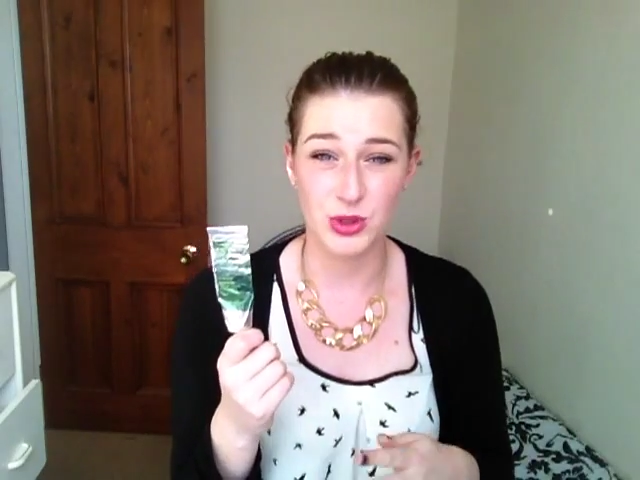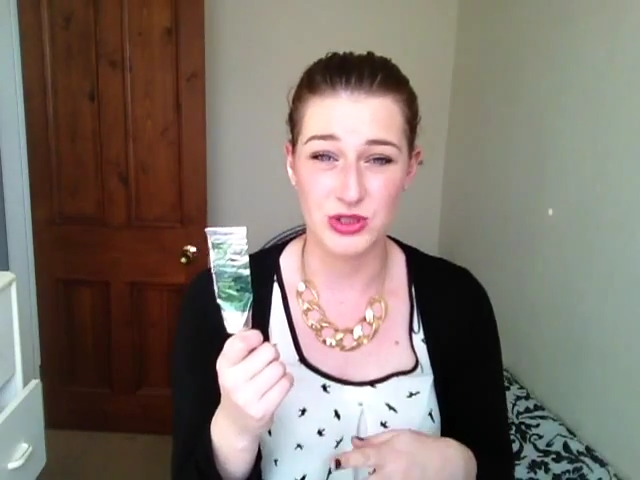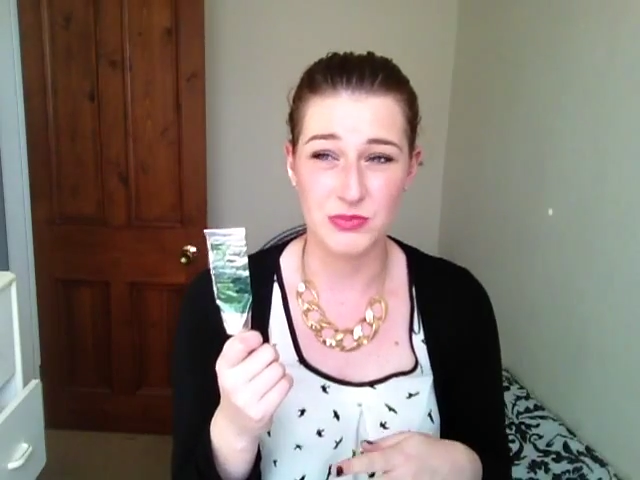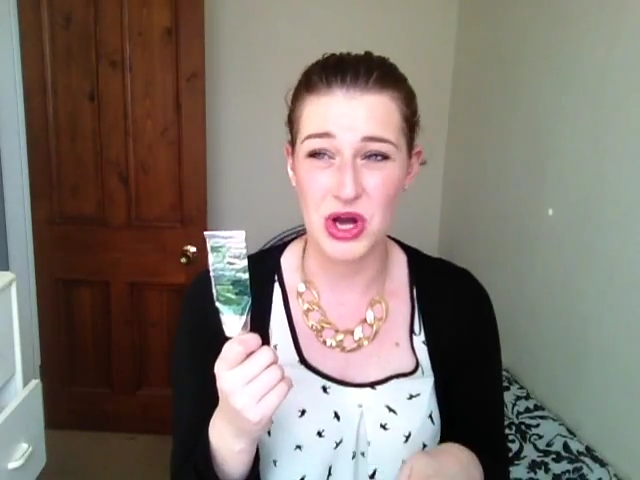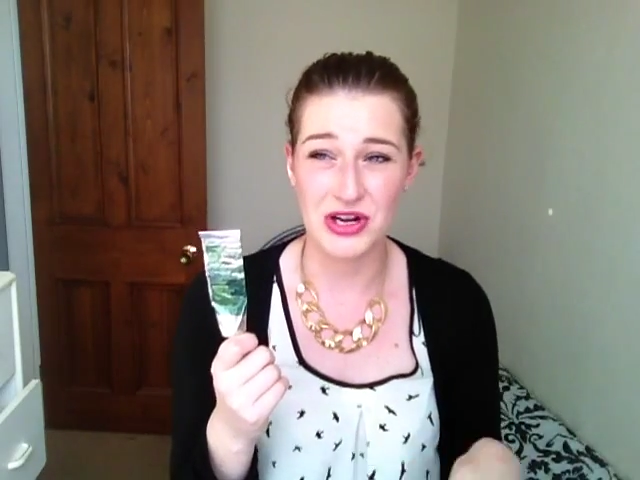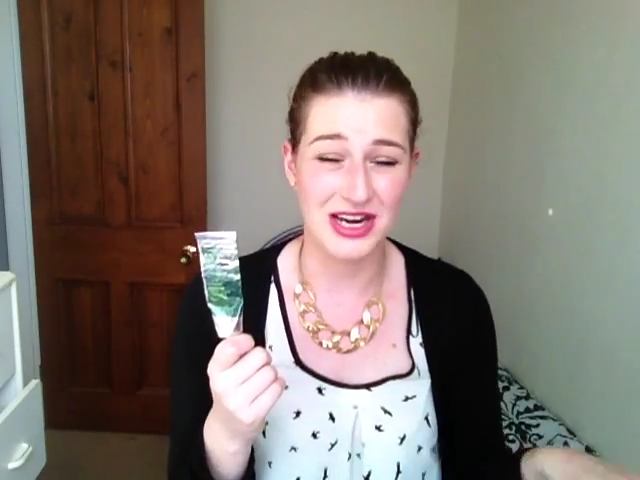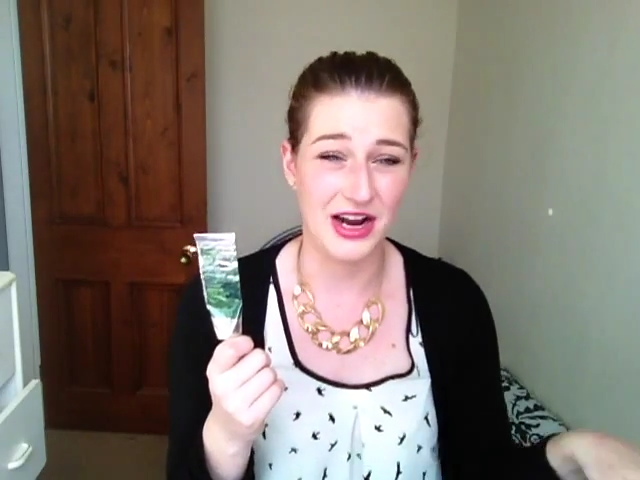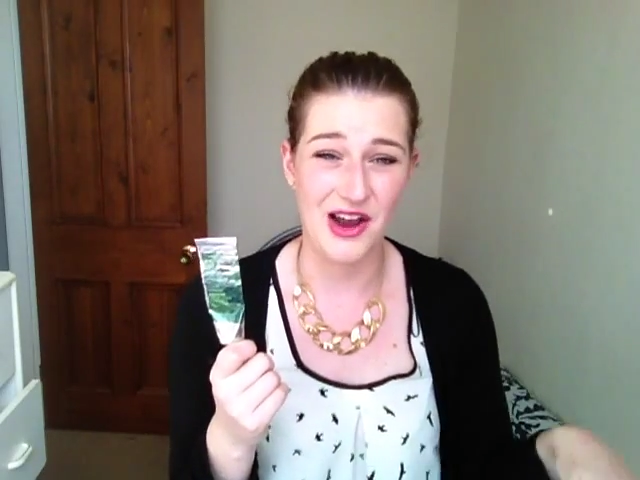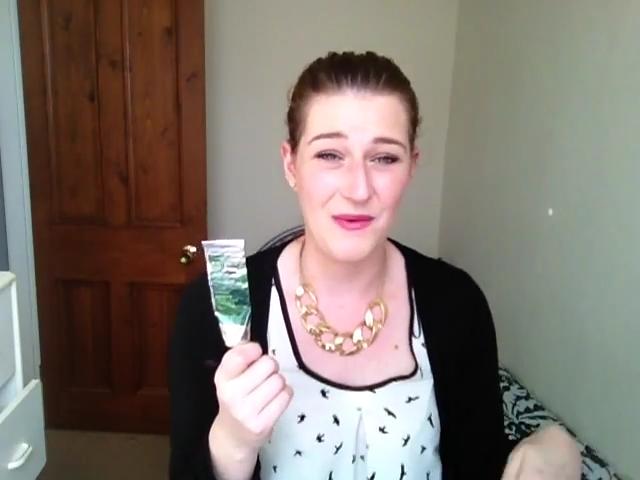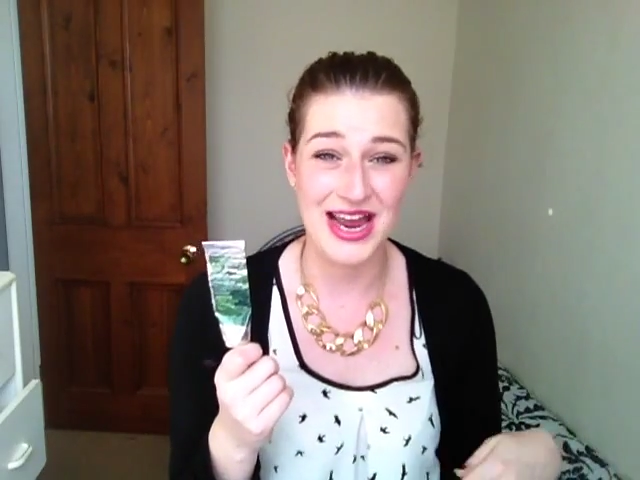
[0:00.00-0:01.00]
put some on and
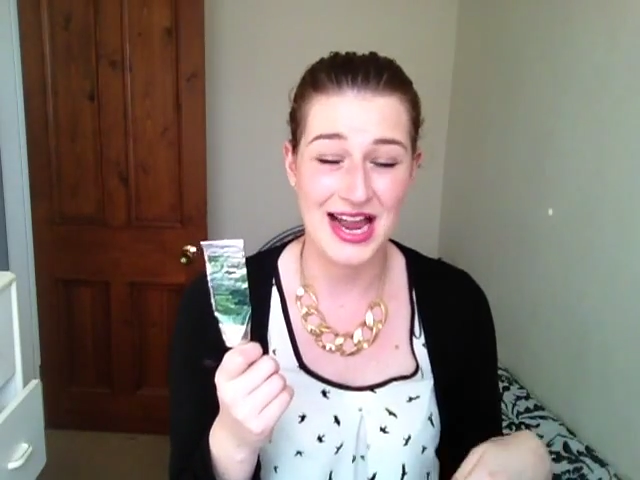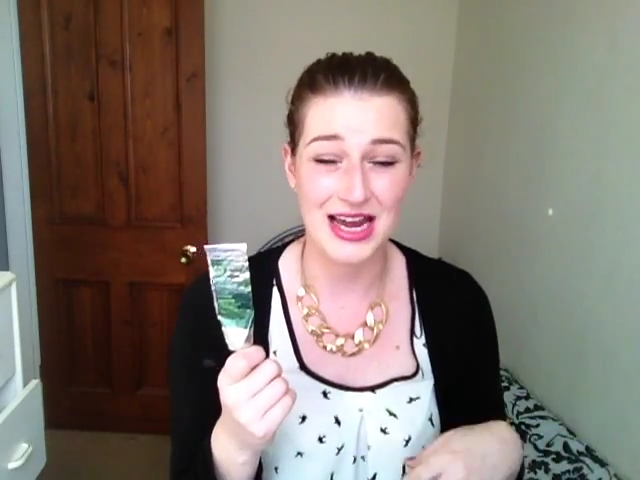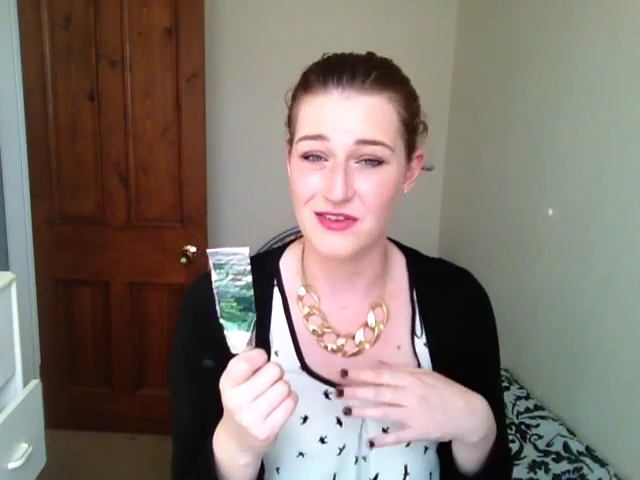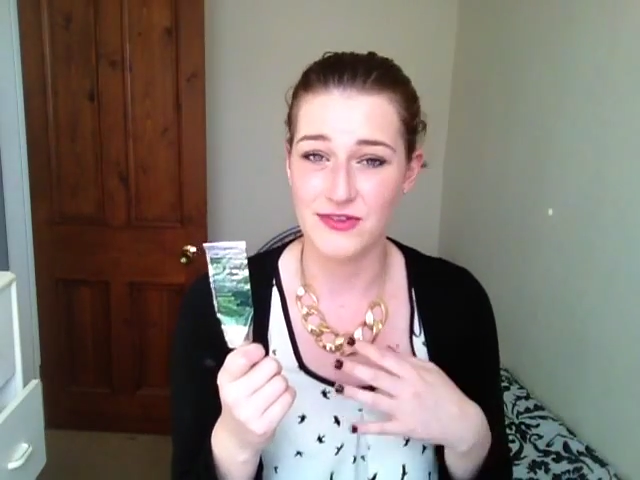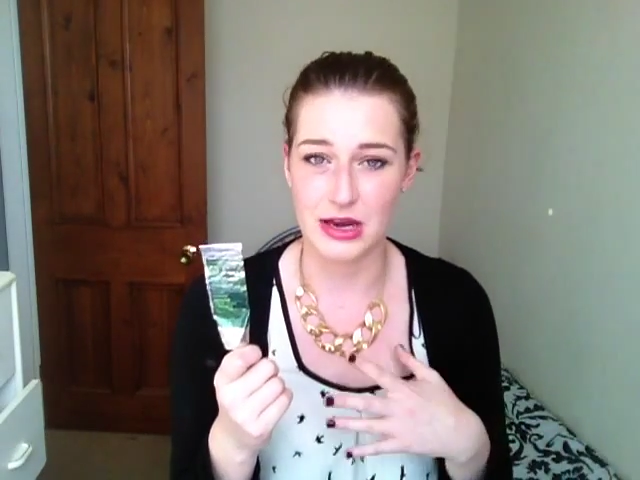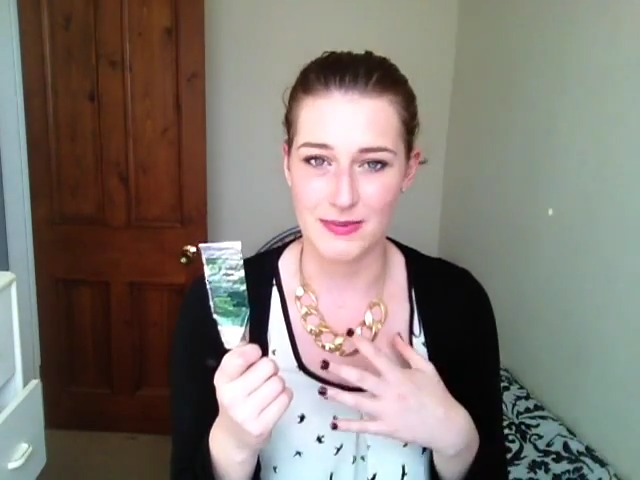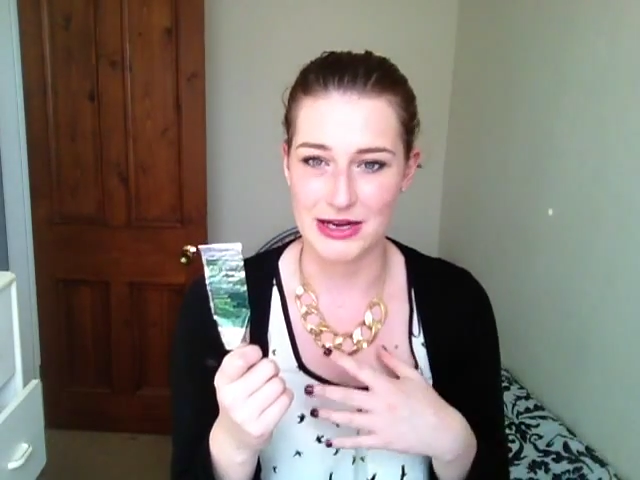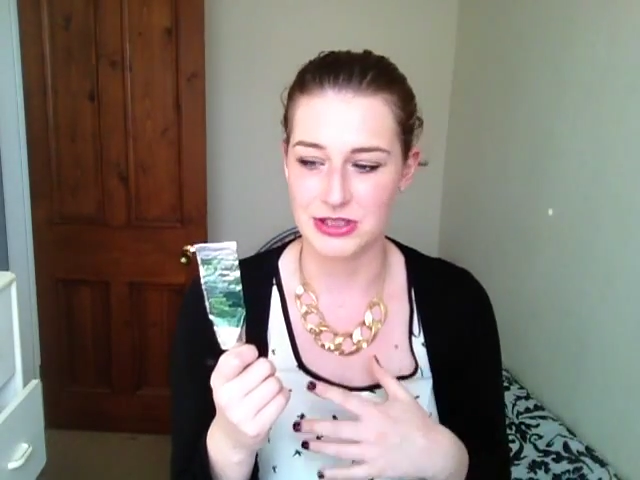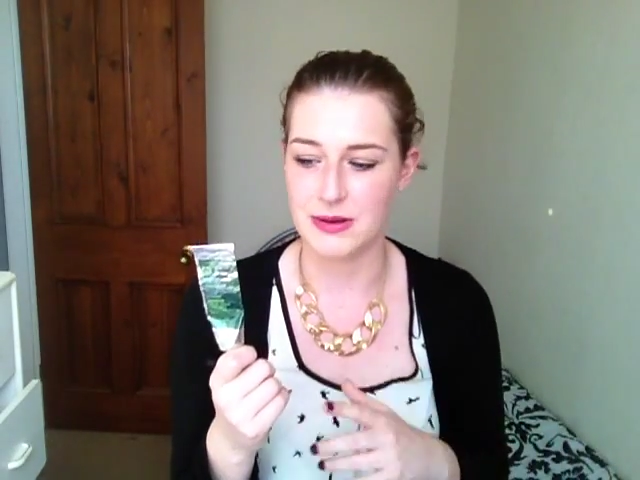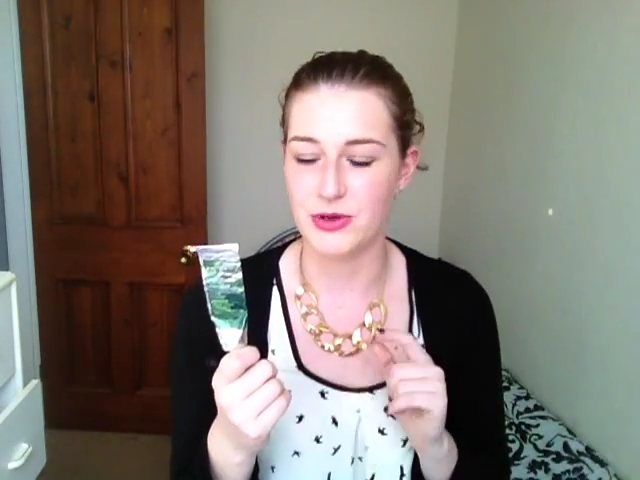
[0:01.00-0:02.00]
go away again and forget about it.